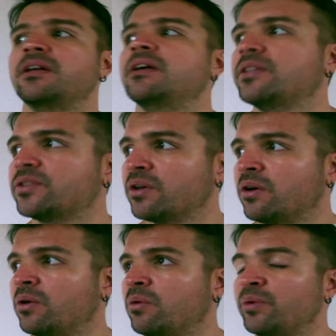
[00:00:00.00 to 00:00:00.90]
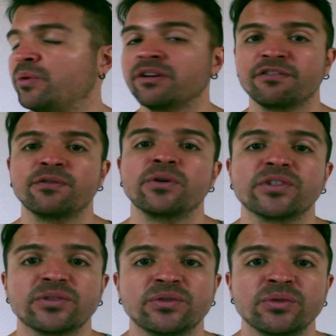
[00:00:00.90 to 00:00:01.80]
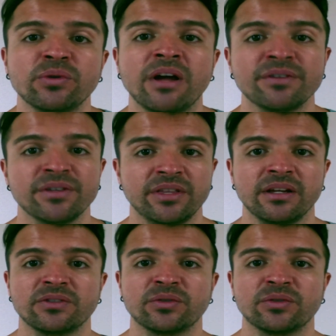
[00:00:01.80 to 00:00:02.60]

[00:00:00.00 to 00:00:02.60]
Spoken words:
So we are forced to do everything